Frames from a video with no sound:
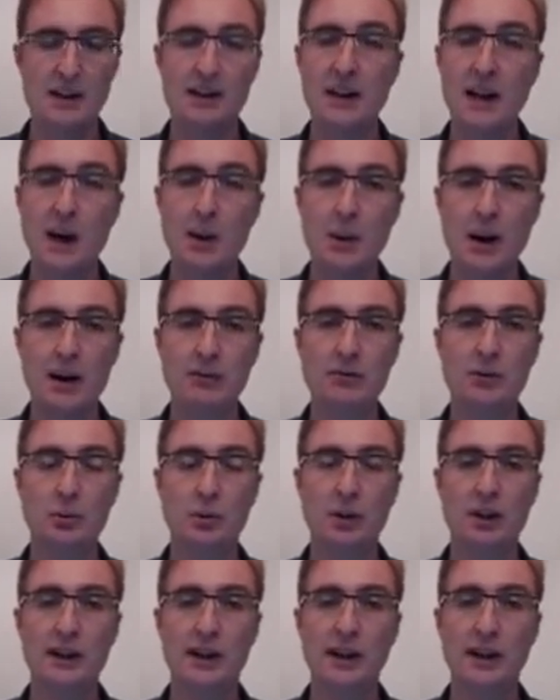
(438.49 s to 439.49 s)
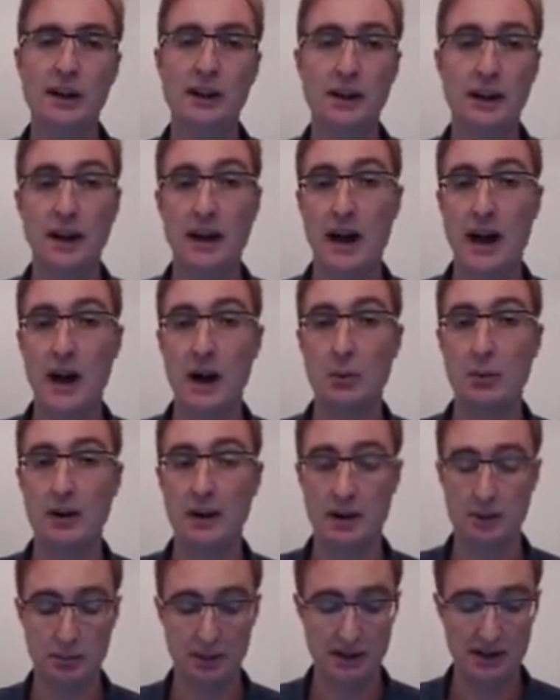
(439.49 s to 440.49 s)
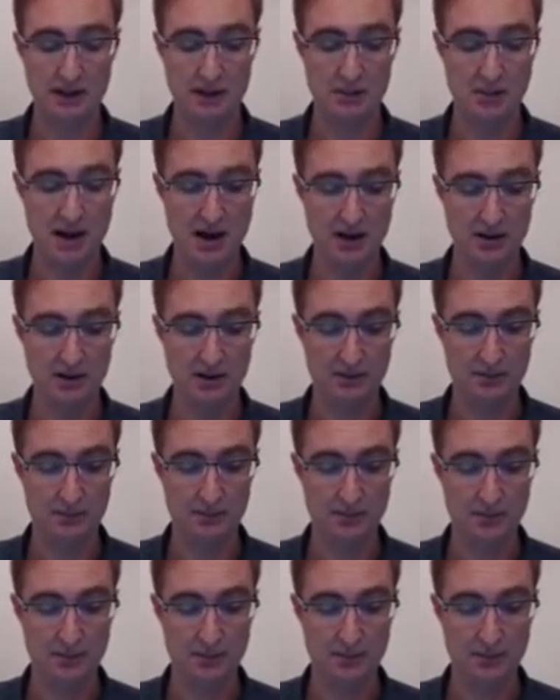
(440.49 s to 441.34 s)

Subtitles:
Now we have to work out how we're going to play them out.